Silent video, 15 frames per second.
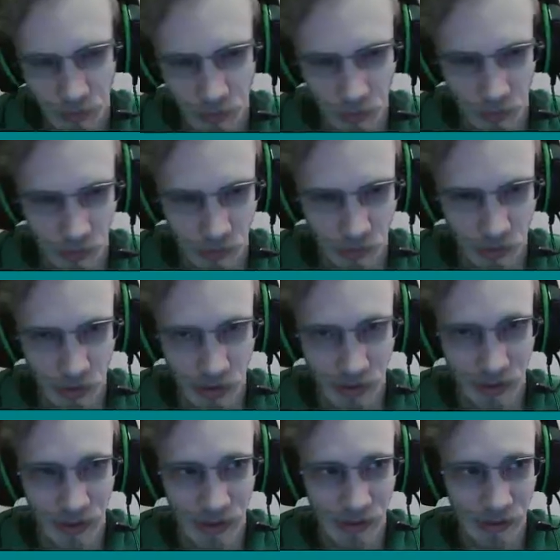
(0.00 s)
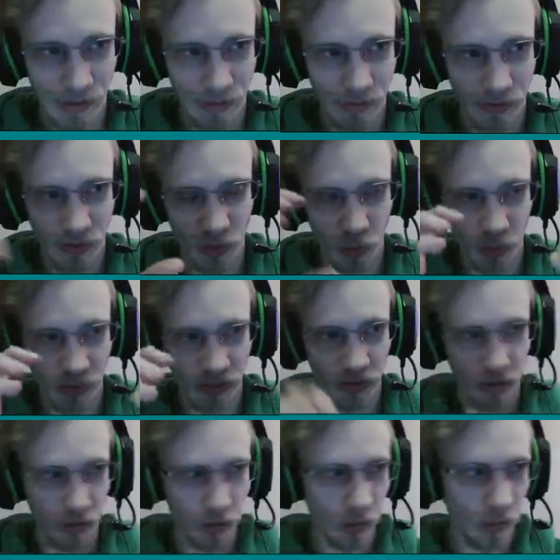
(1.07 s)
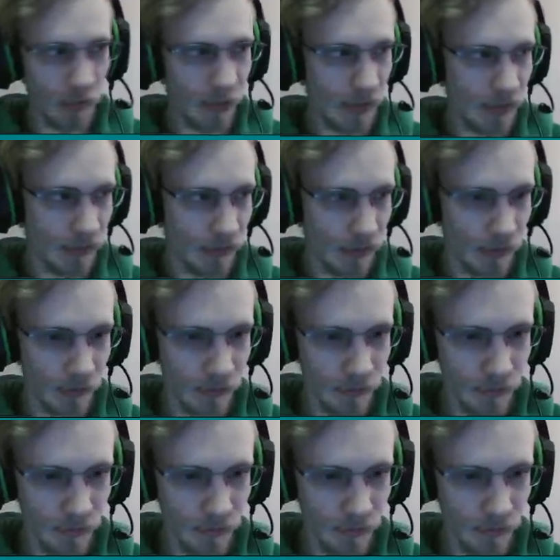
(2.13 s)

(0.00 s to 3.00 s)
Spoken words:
So I squished the whole body there